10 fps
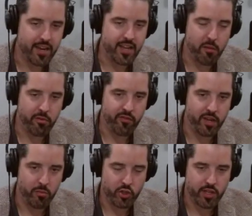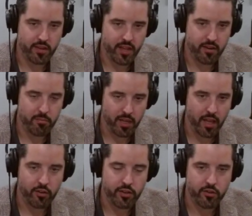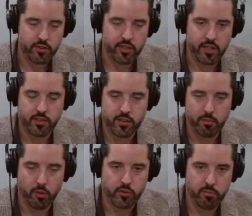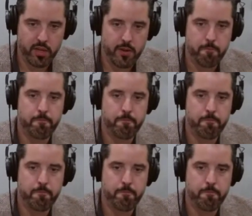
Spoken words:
type of an image that Maleldil is supposed to be.